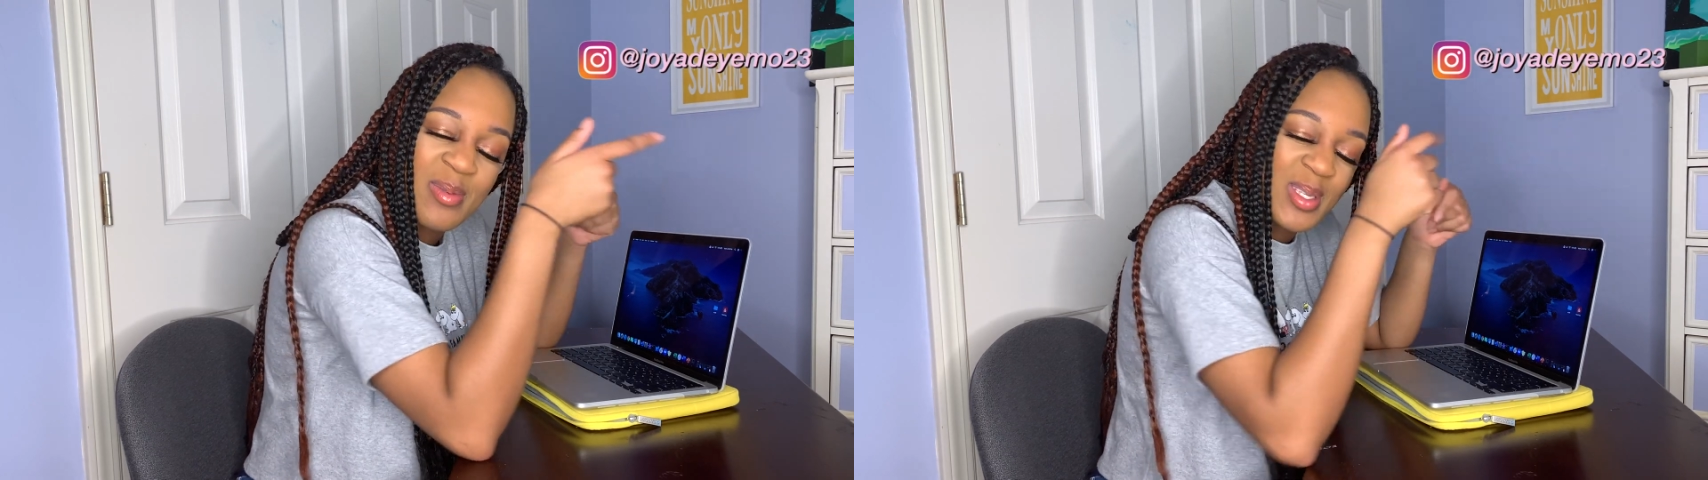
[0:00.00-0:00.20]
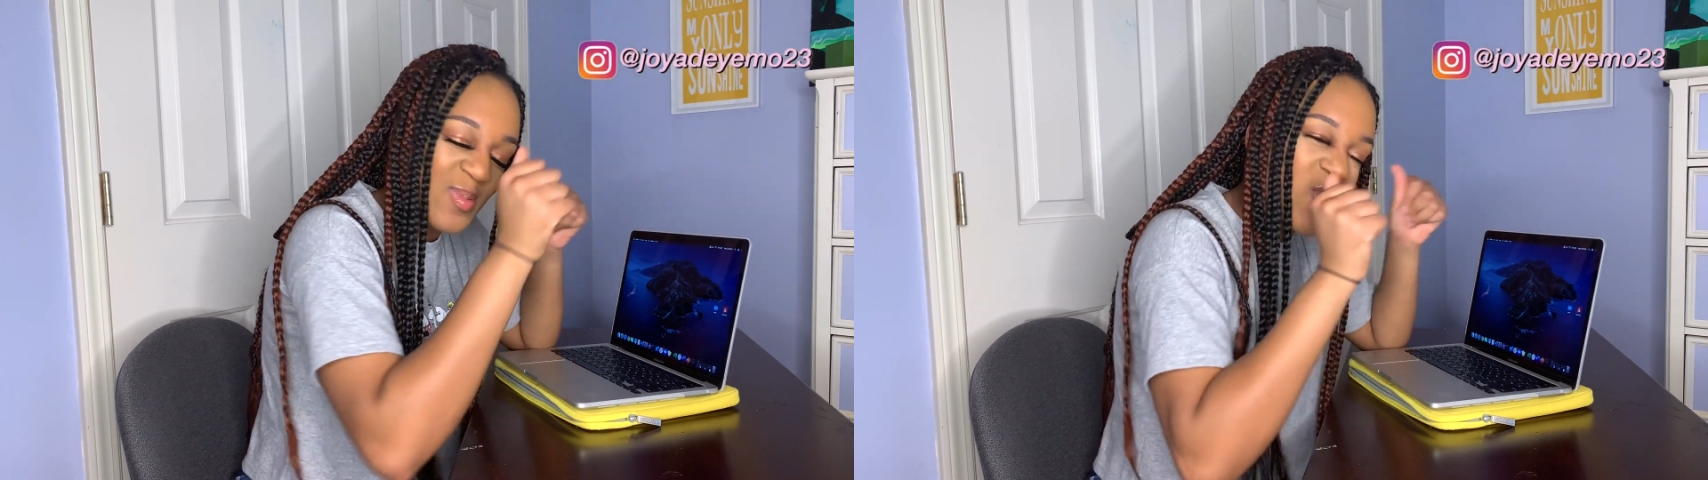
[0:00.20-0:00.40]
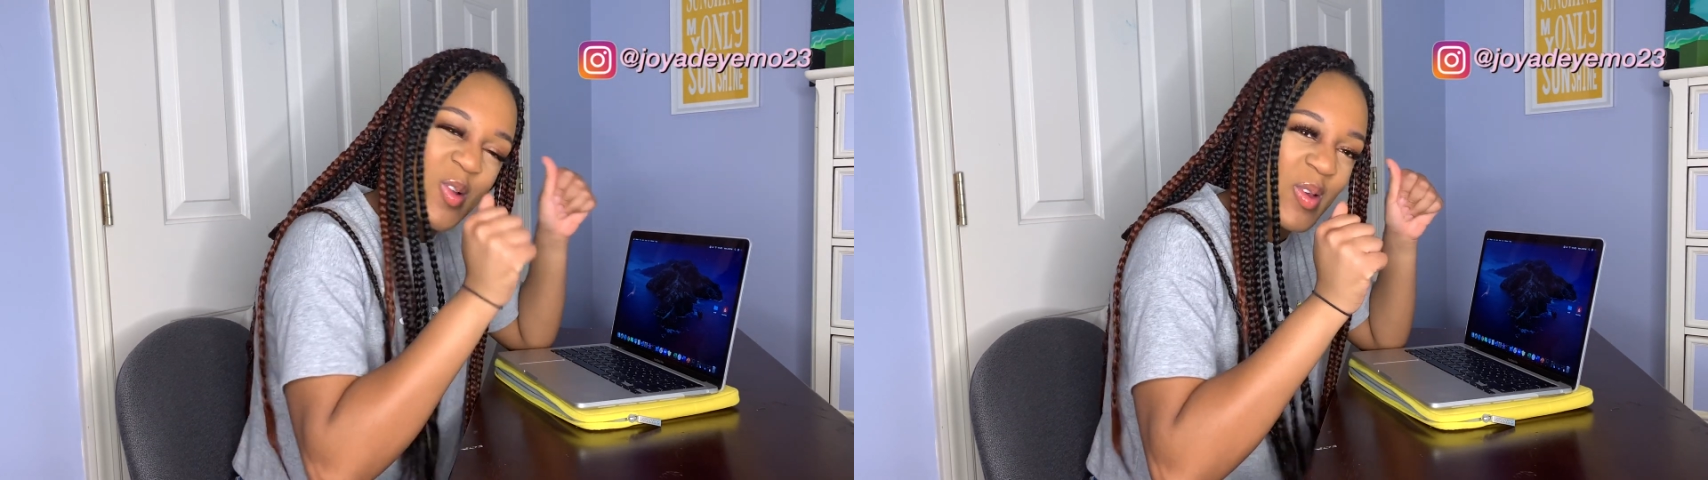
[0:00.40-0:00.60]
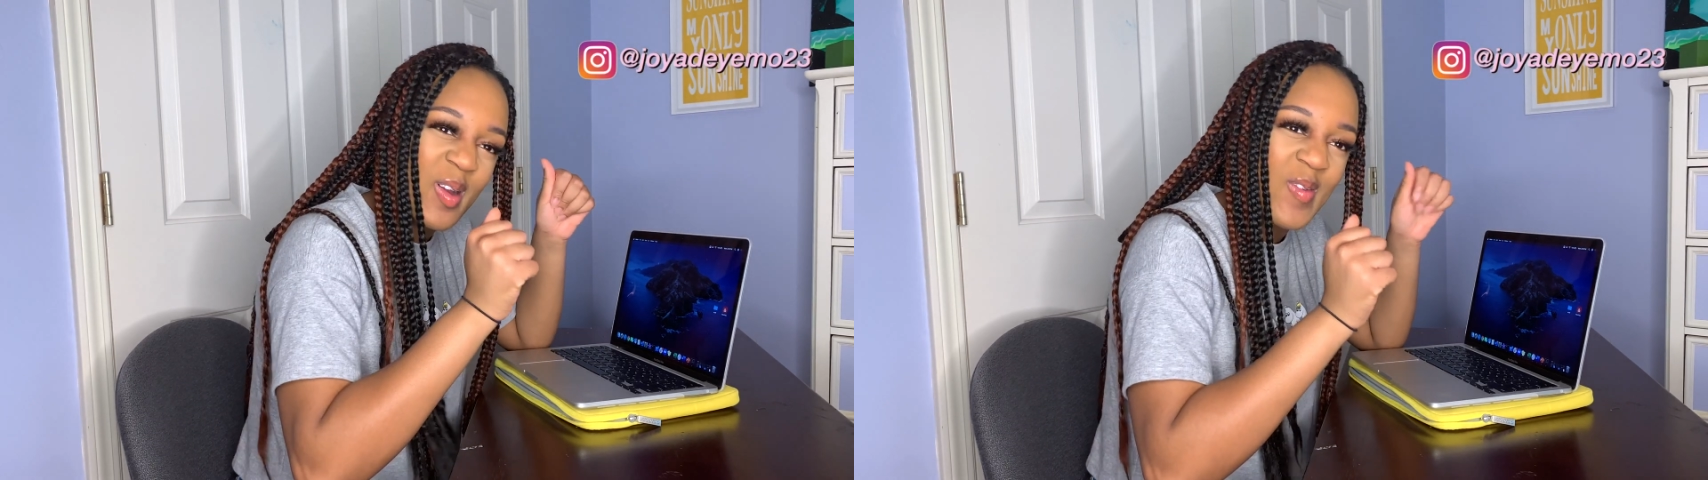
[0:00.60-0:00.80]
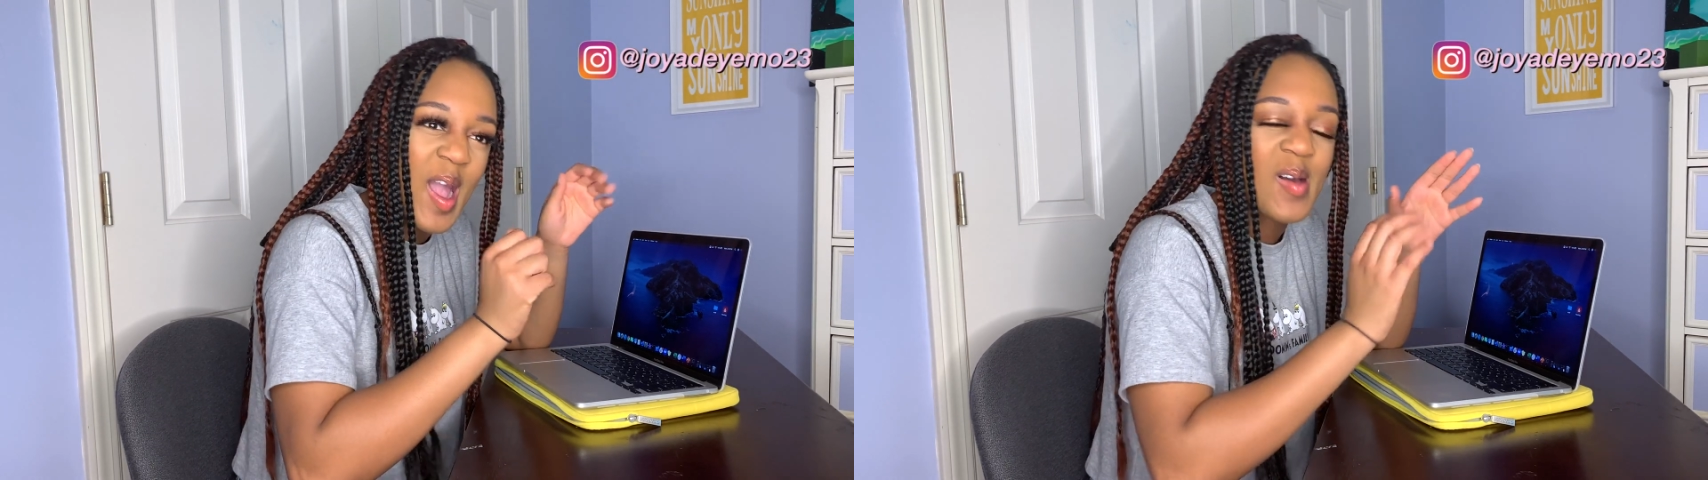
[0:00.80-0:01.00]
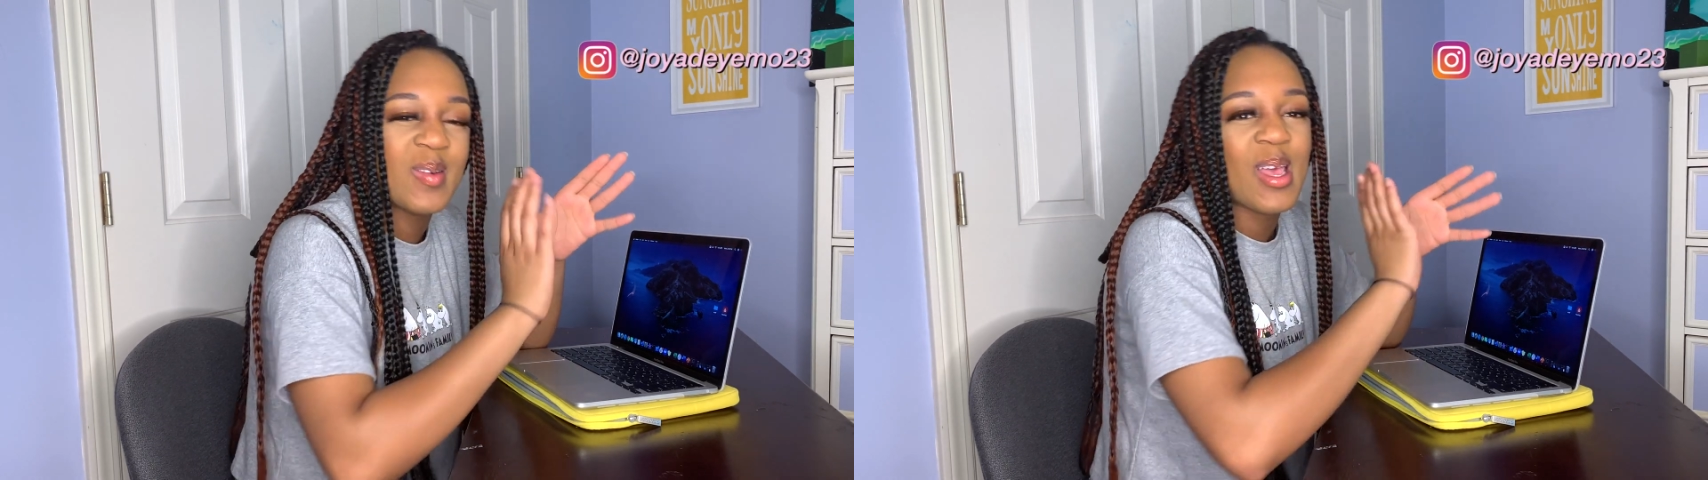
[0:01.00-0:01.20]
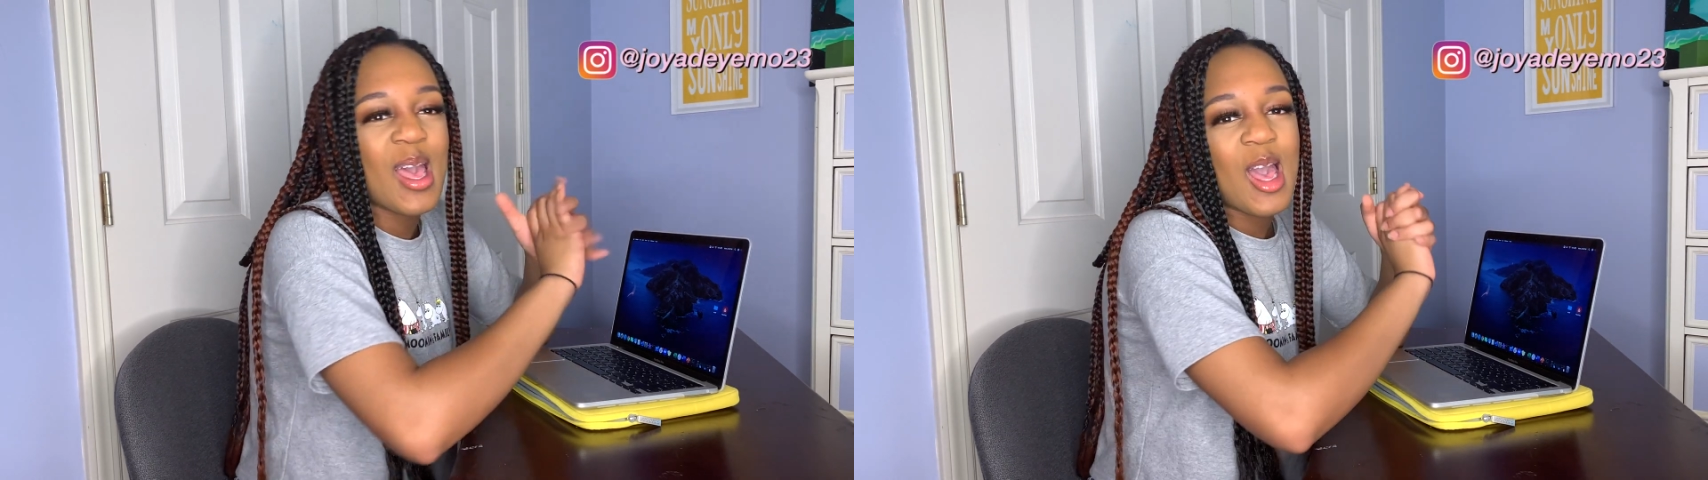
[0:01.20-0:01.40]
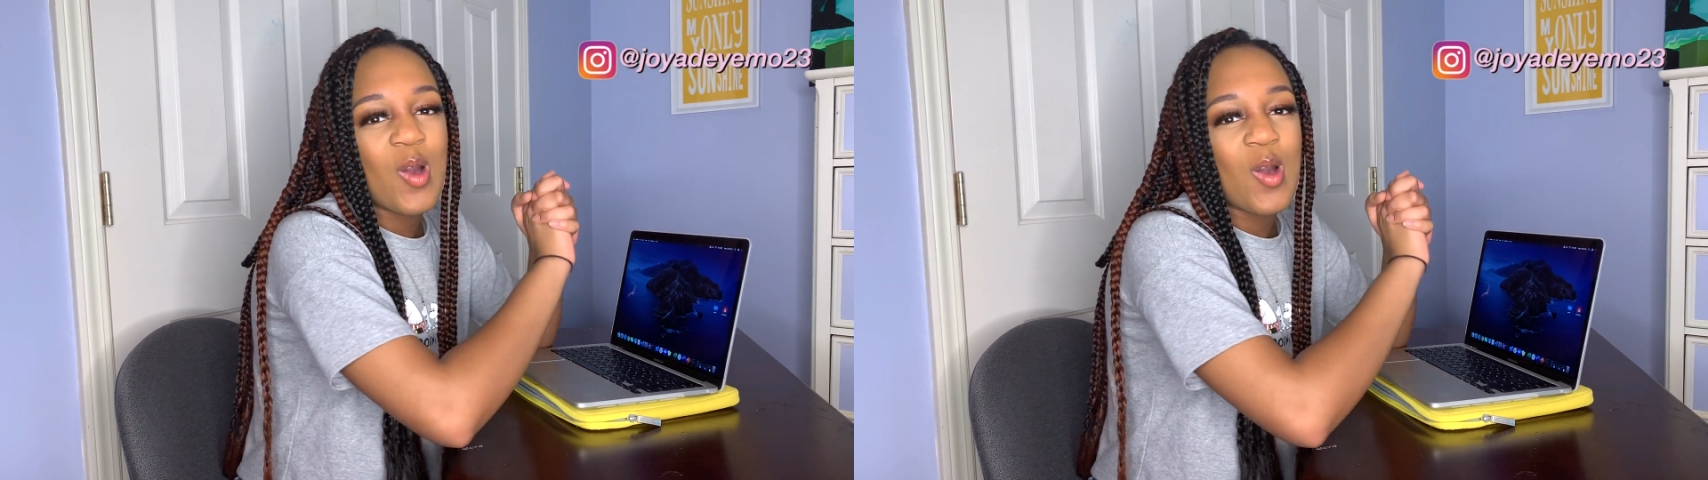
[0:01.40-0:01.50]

Miss Verona around,